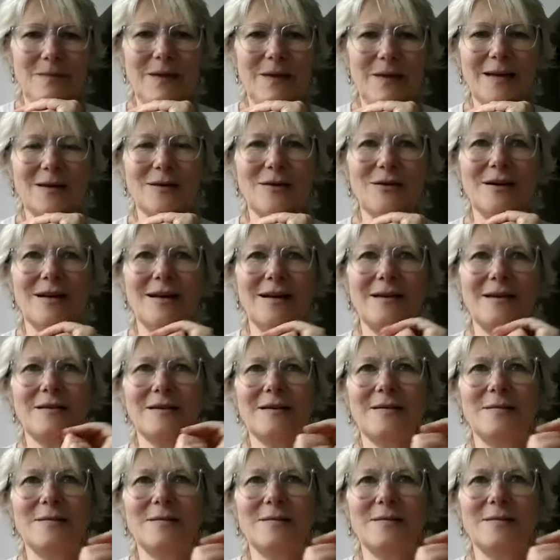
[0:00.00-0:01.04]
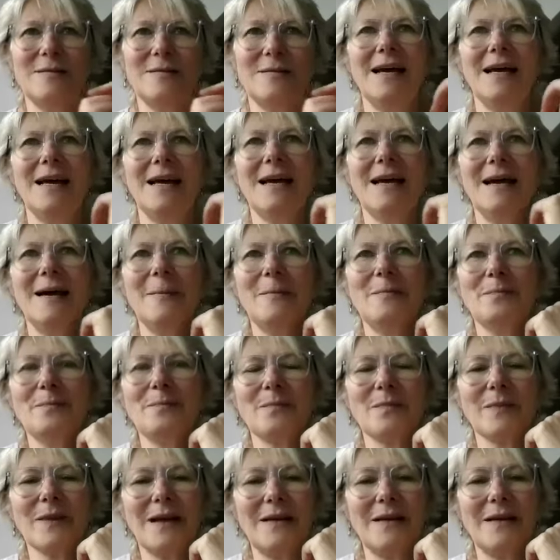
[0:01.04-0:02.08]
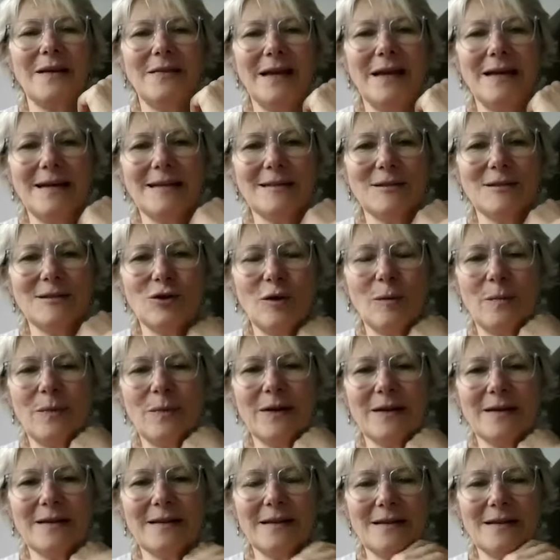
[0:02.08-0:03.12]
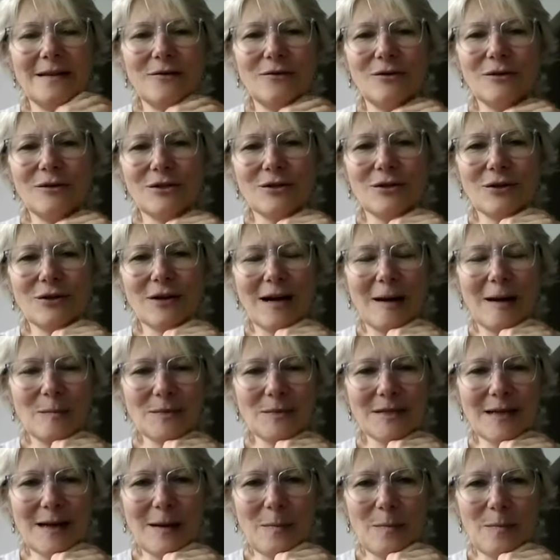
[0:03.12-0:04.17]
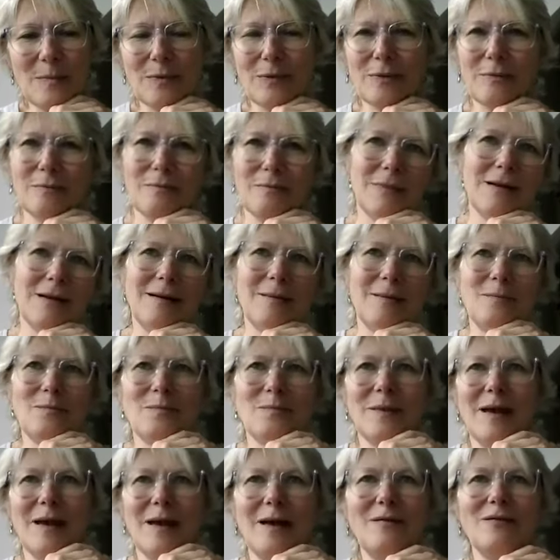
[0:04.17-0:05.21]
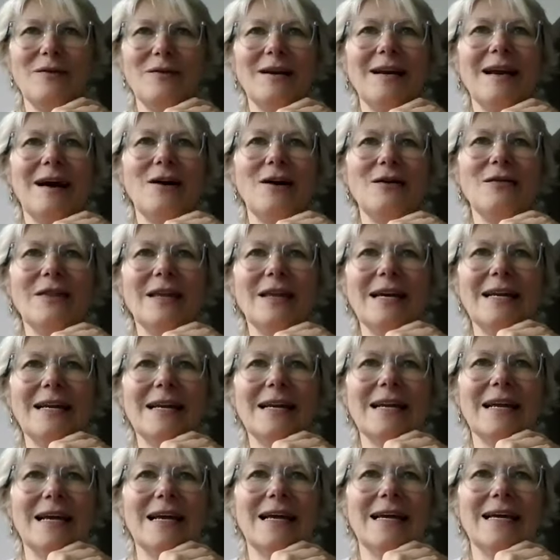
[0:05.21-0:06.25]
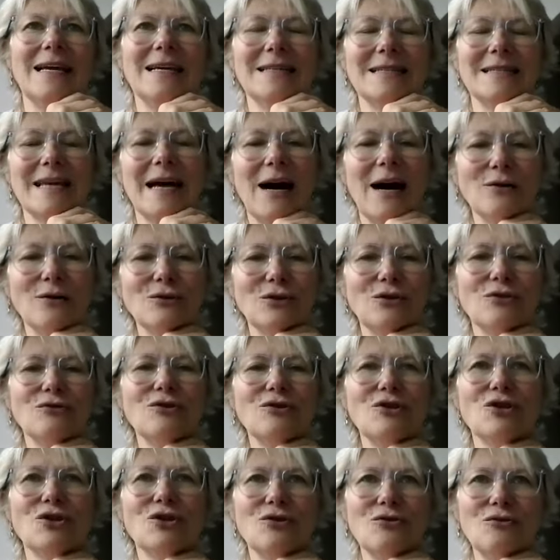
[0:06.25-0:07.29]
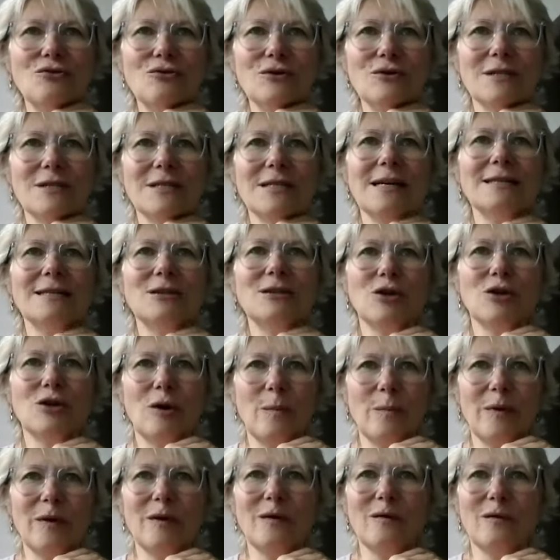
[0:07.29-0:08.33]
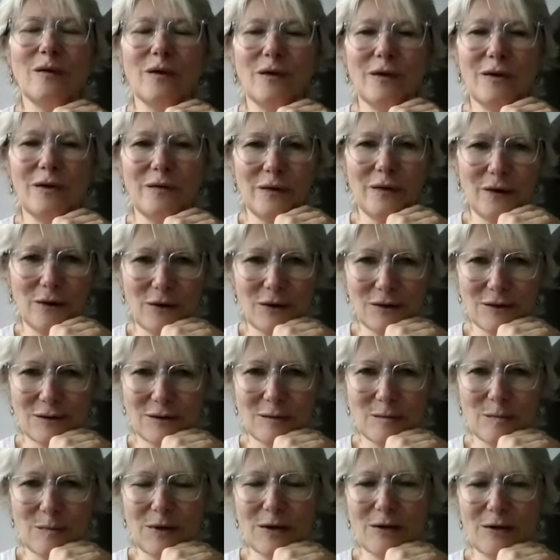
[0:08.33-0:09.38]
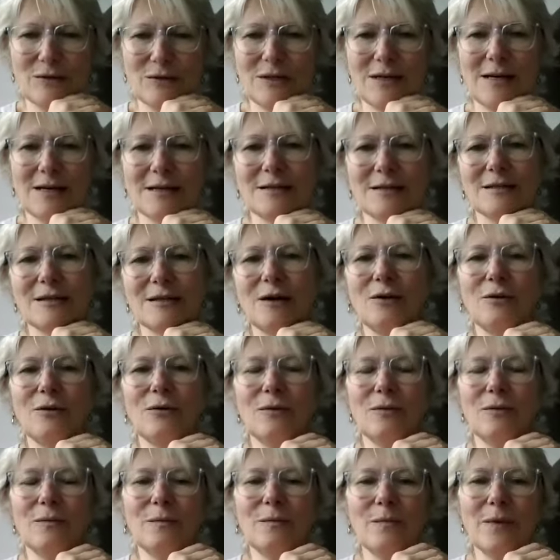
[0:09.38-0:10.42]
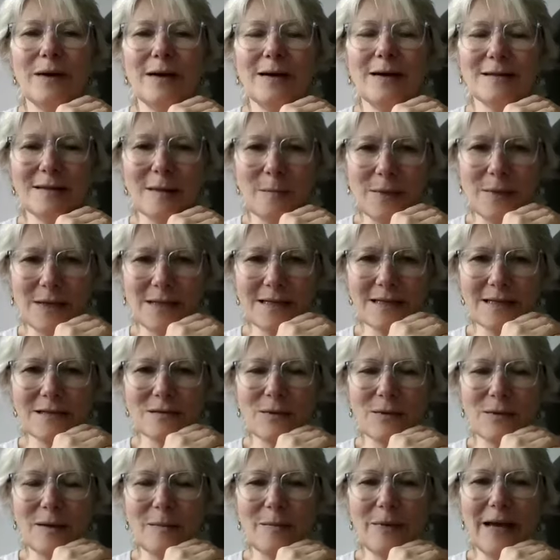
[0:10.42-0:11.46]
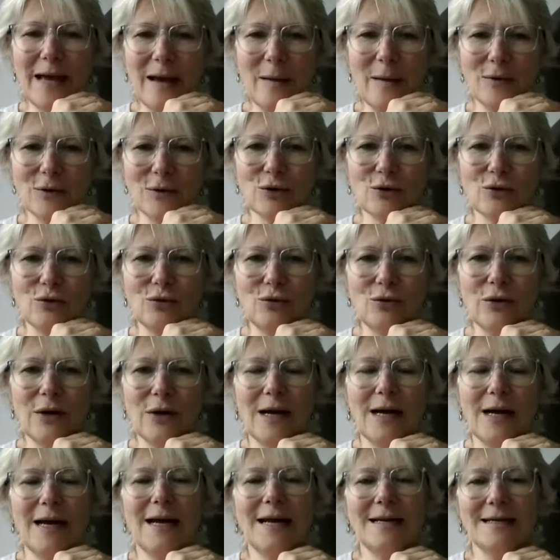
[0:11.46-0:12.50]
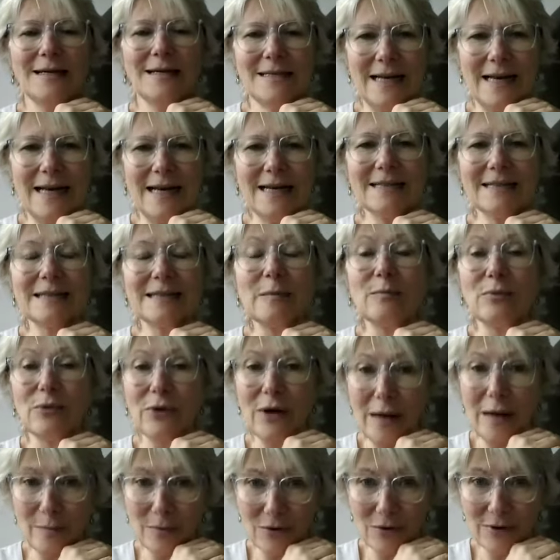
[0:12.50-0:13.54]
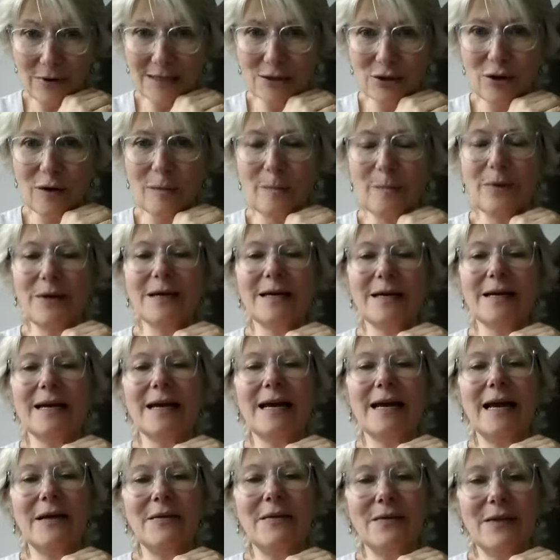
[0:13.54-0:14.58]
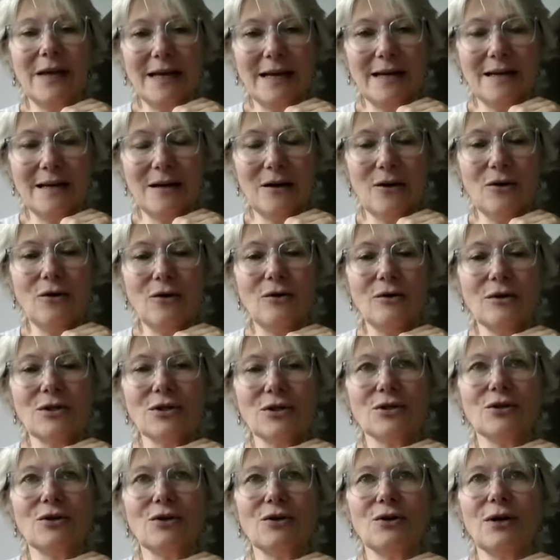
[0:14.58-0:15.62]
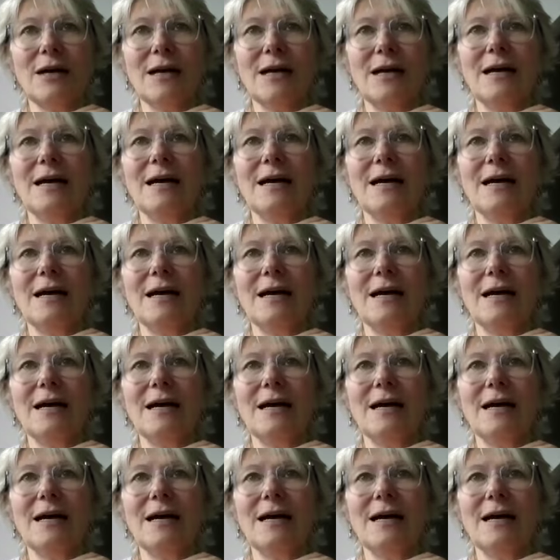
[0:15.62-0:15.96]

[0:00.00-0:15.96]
Thank you, Nathan. And then a topic that also comes up every now and then is how to choose a topic for the focus symposia. So submitters will be able to select a primary topic and then also